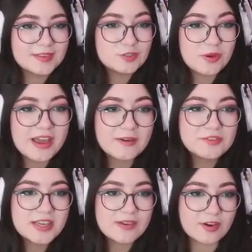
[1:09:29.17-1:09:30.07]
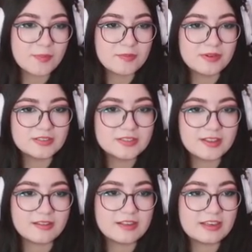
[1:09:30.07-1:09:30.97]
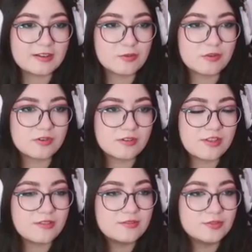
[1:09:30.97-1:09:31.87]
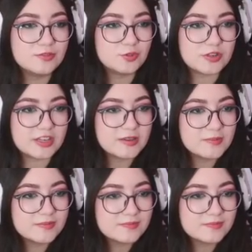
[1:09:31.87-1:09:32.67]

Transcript: Do I have to give up on my slightly kidcore dream?